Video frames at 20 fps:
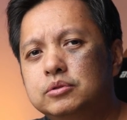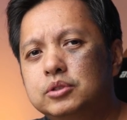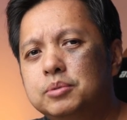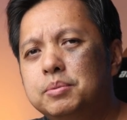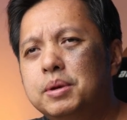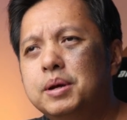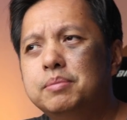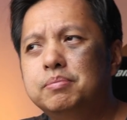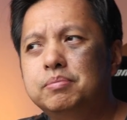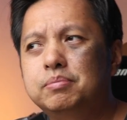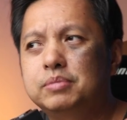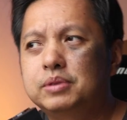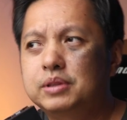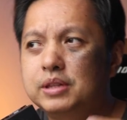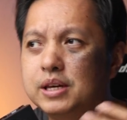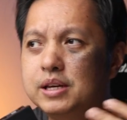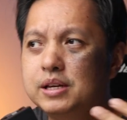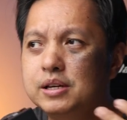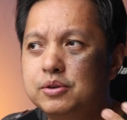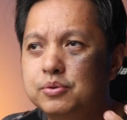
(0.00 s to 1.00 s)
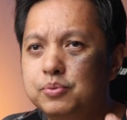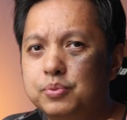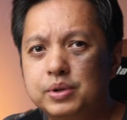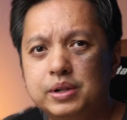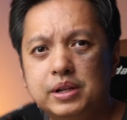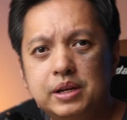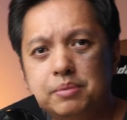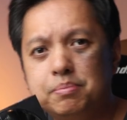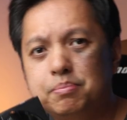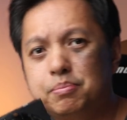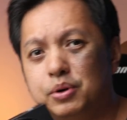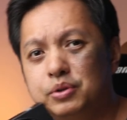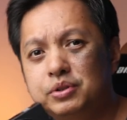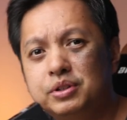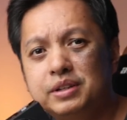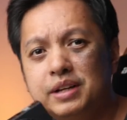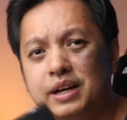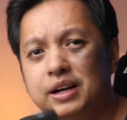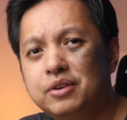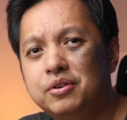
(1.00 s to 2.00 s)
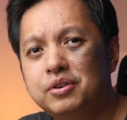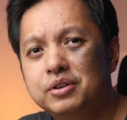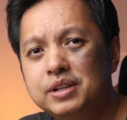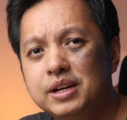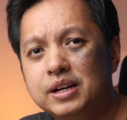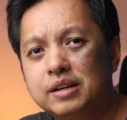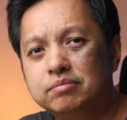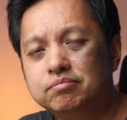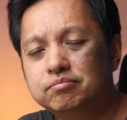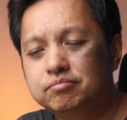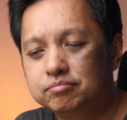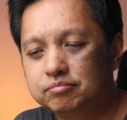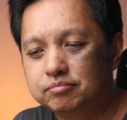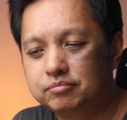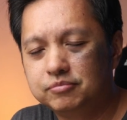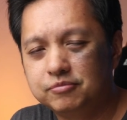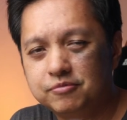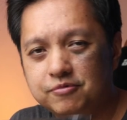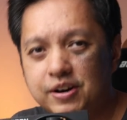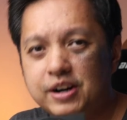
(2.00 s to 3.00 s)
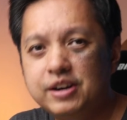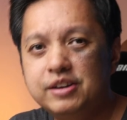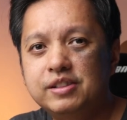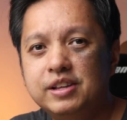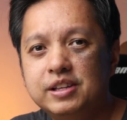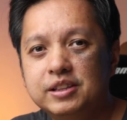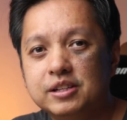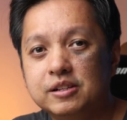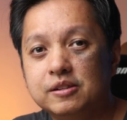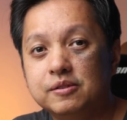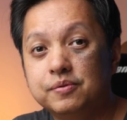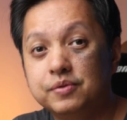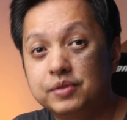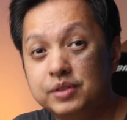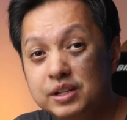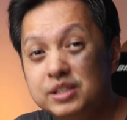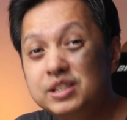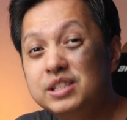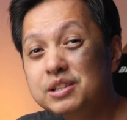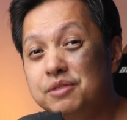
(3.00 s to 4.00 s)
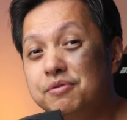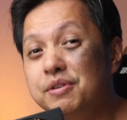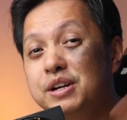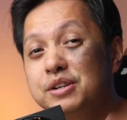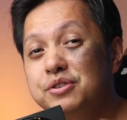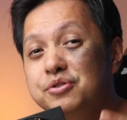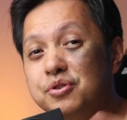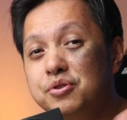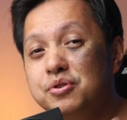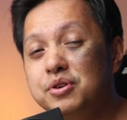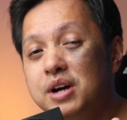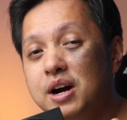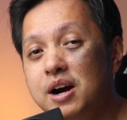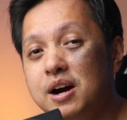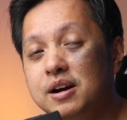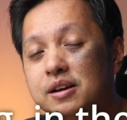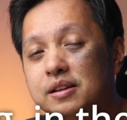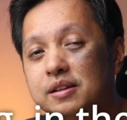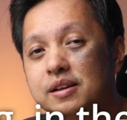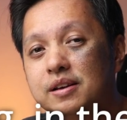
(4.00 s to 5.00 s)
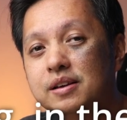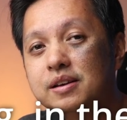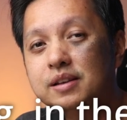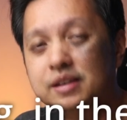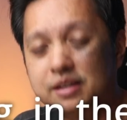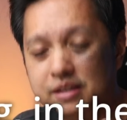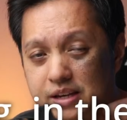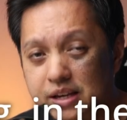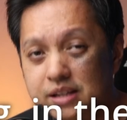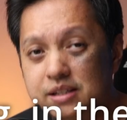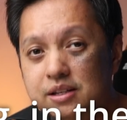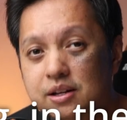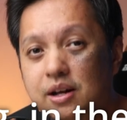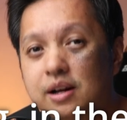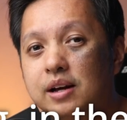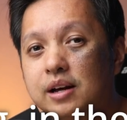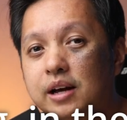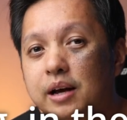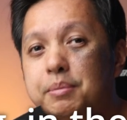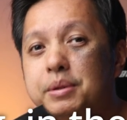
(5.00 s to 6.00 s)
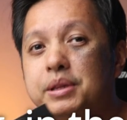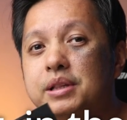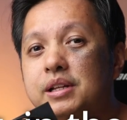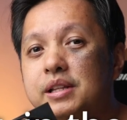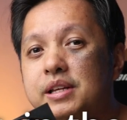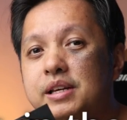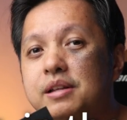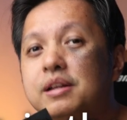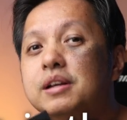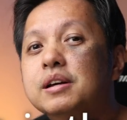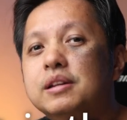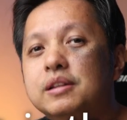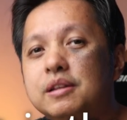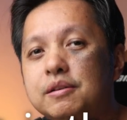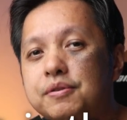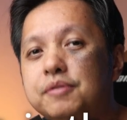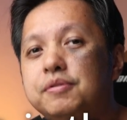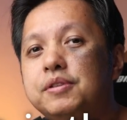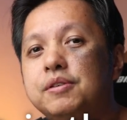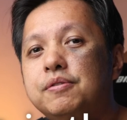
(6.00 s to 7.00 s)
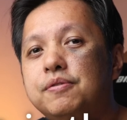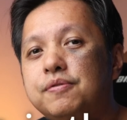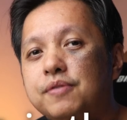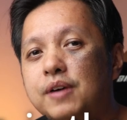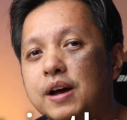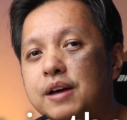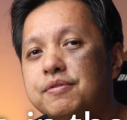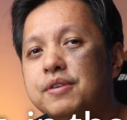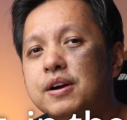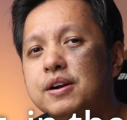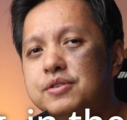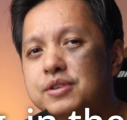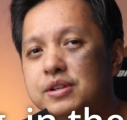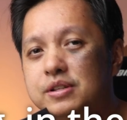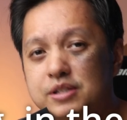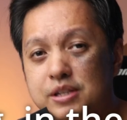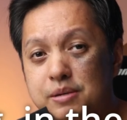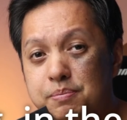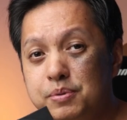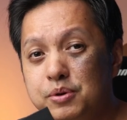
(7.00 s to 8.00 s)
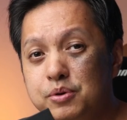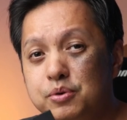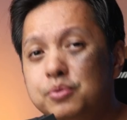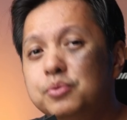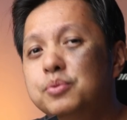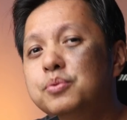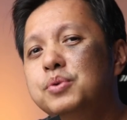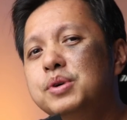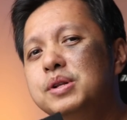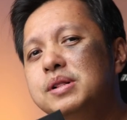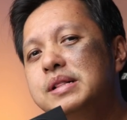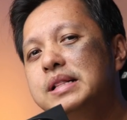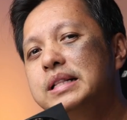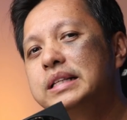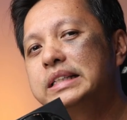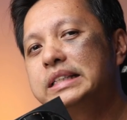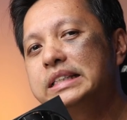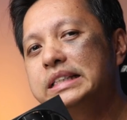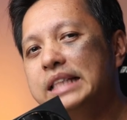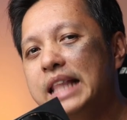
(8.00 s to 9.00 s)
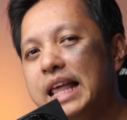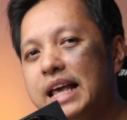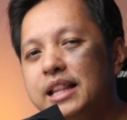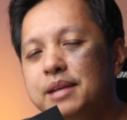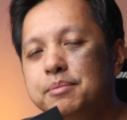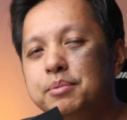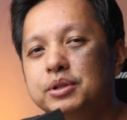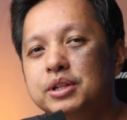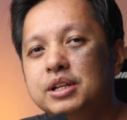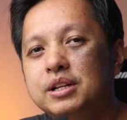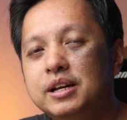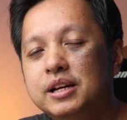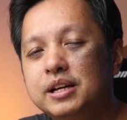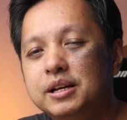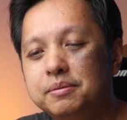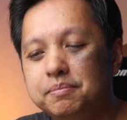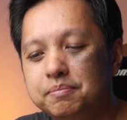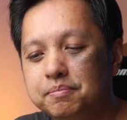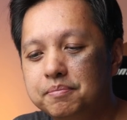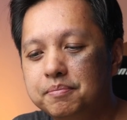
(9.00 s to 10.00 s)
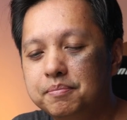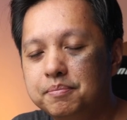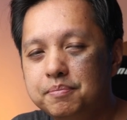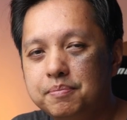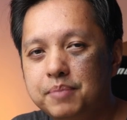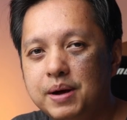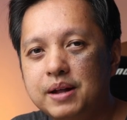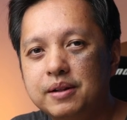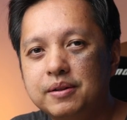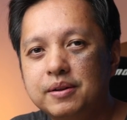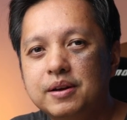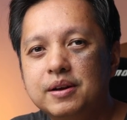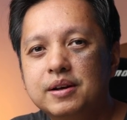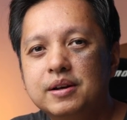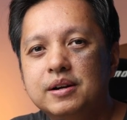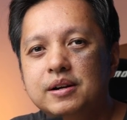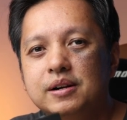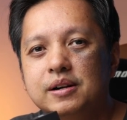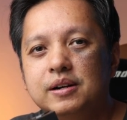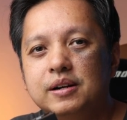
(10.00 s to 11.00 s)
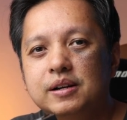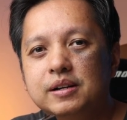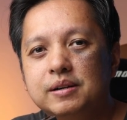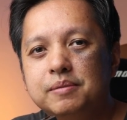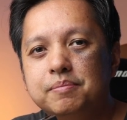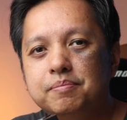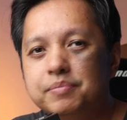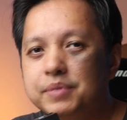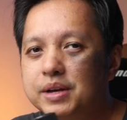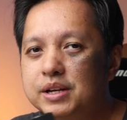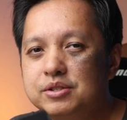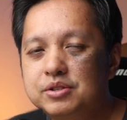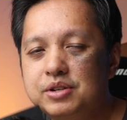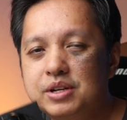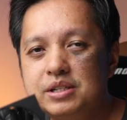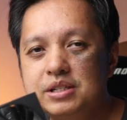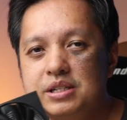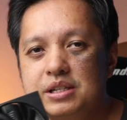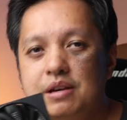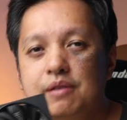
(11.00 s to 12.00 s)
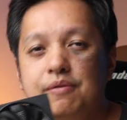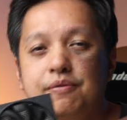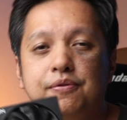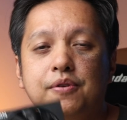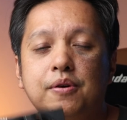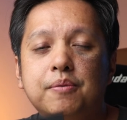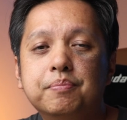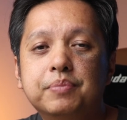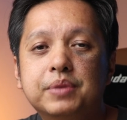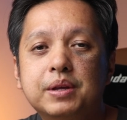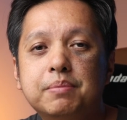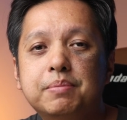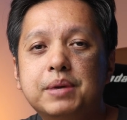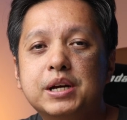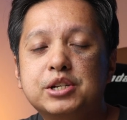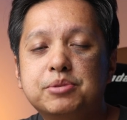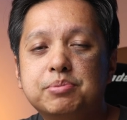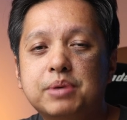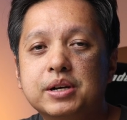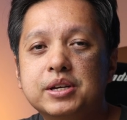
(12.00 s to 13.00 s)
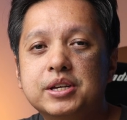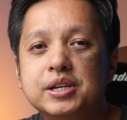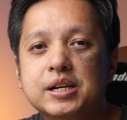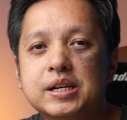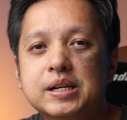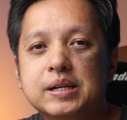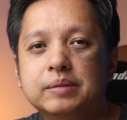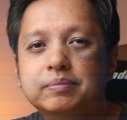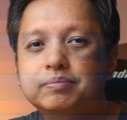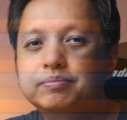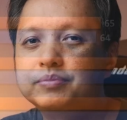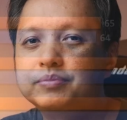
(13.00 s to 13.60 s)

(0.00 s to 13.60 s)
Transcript: you might think will it bottleneck on that? Very little. This is a very strong card. Yes, admittedly, the 5500 CPU will slightly bottleneck it, but um, as you can see from the benchmark here,